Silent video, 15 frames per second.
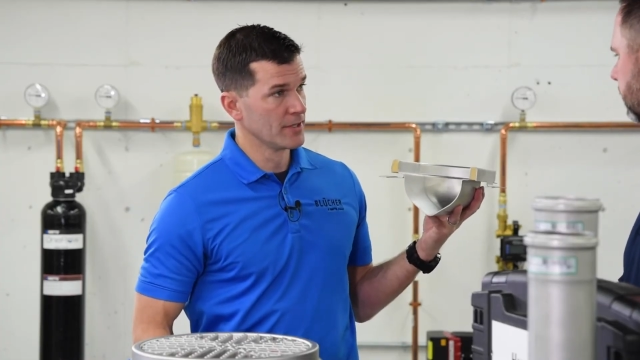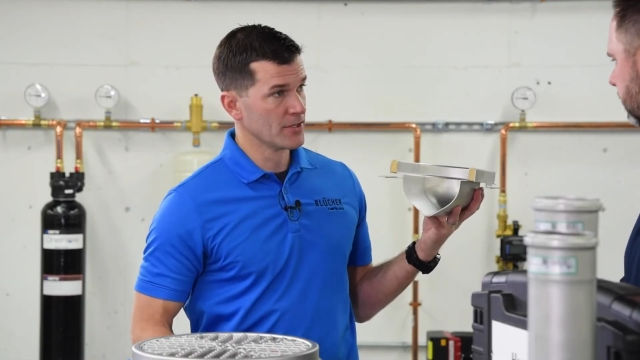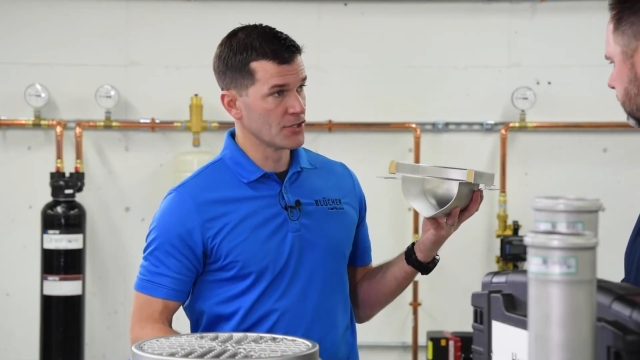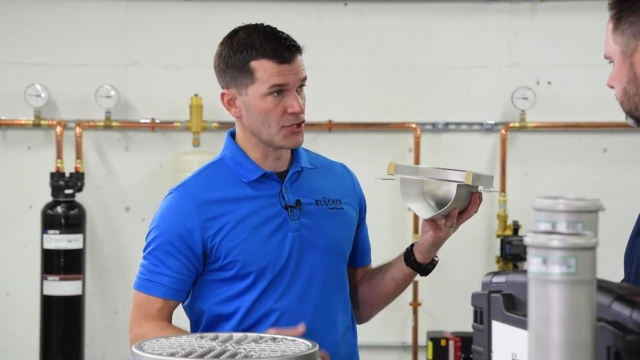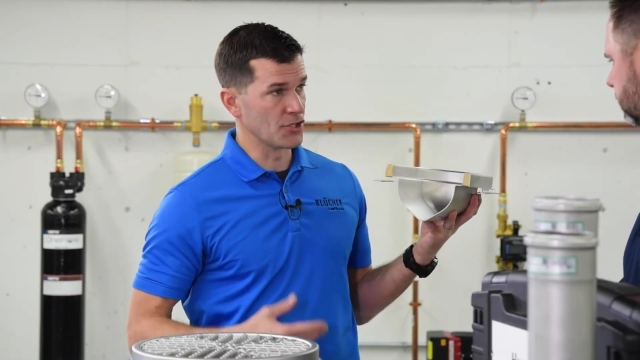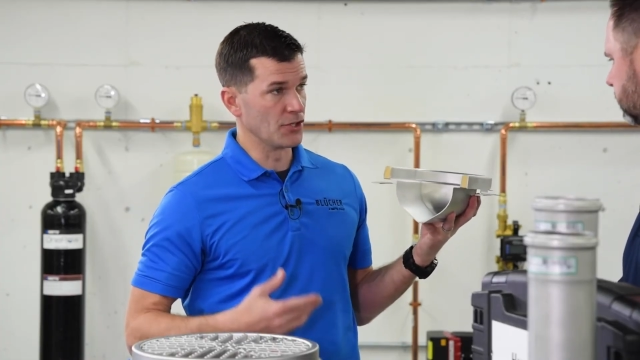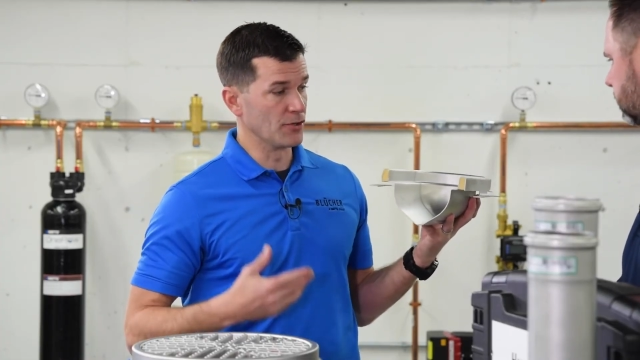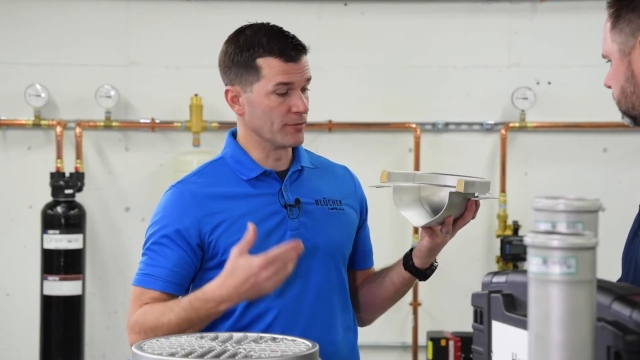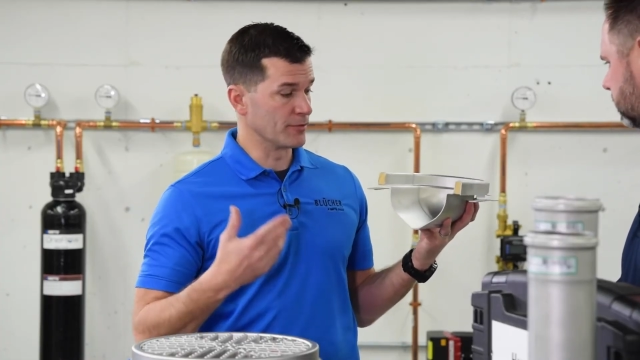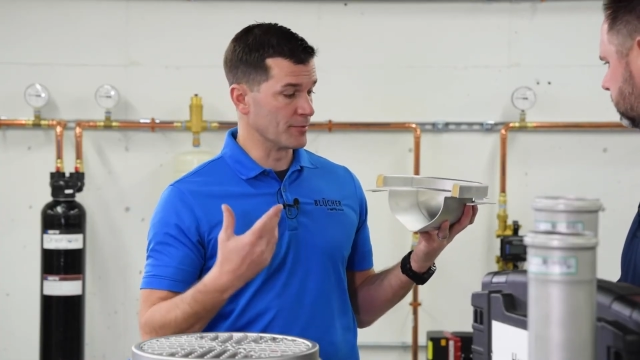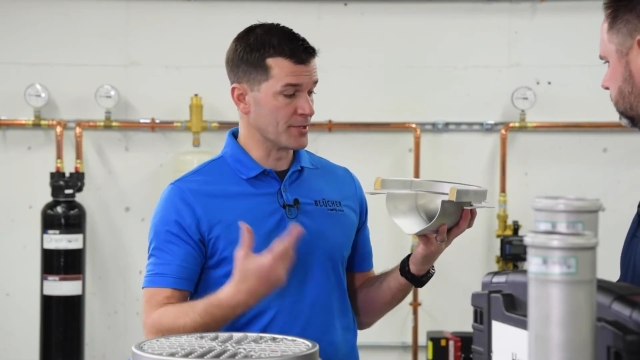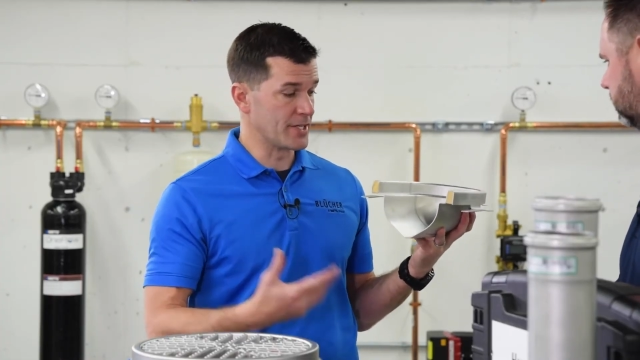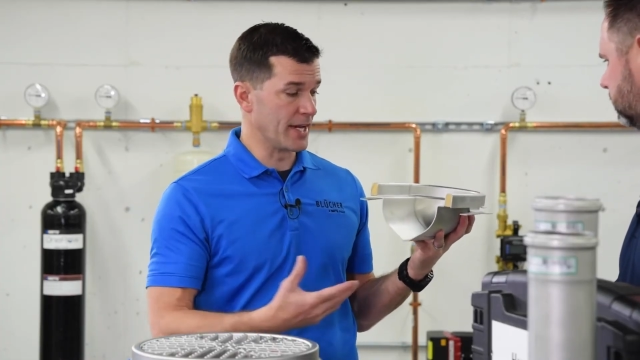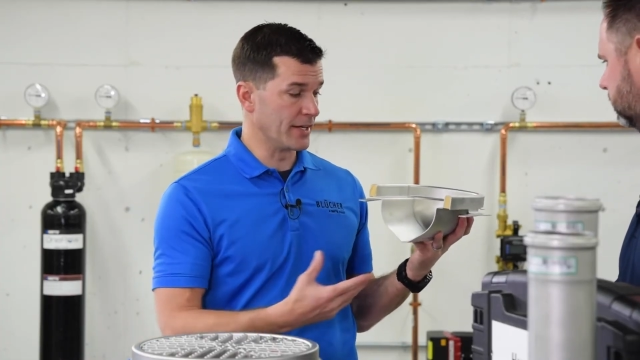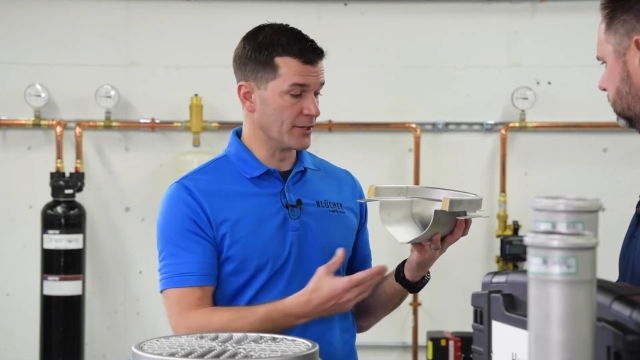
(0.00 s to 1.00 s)
So from
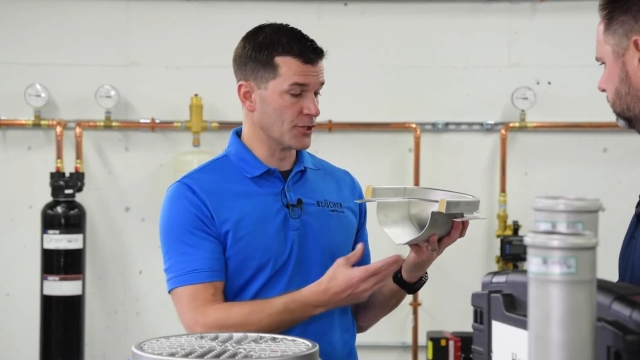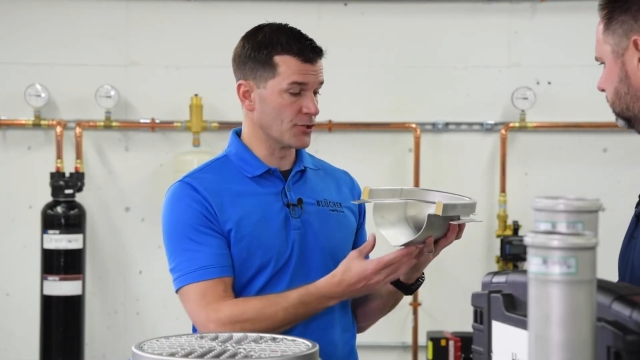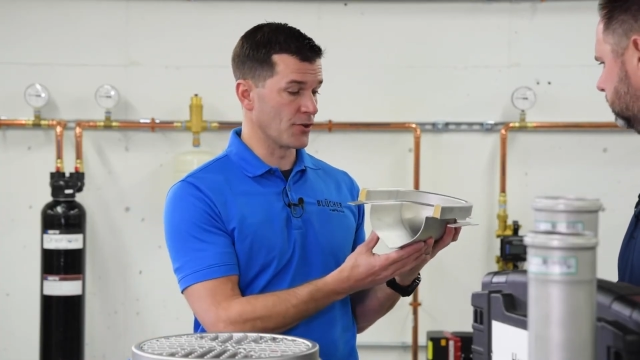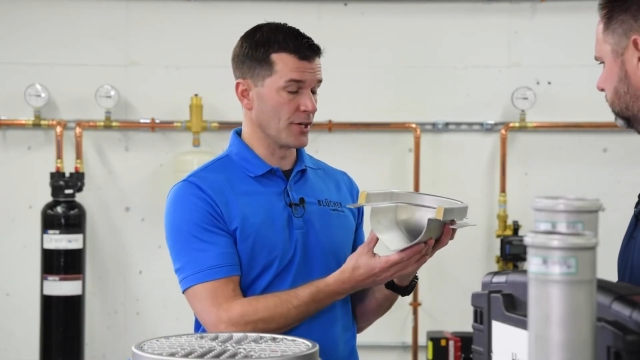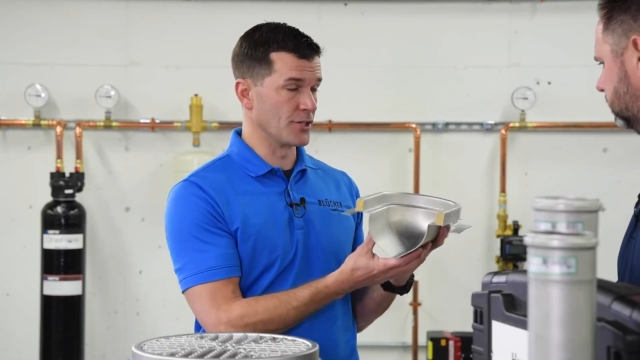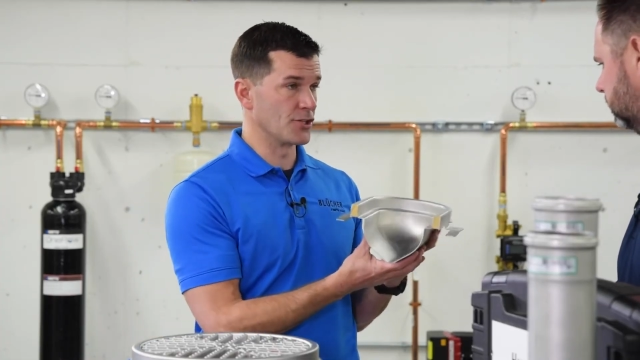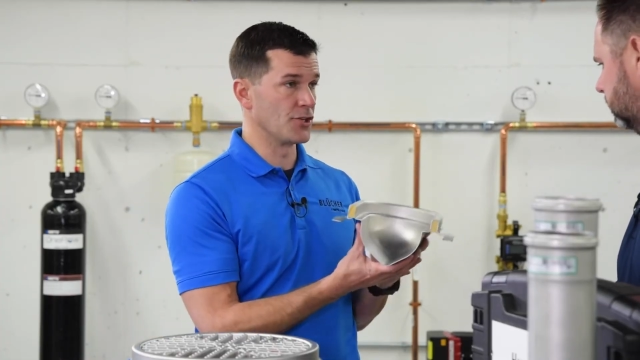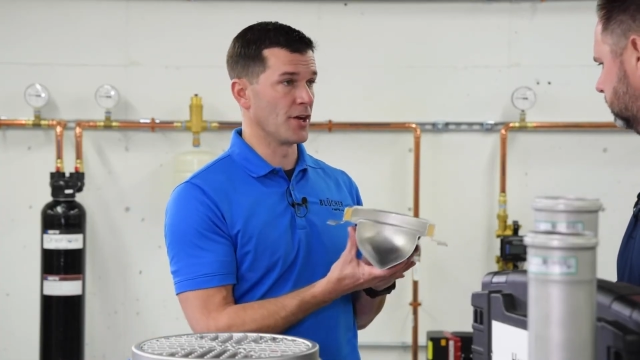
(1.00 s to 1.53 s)
standard trench,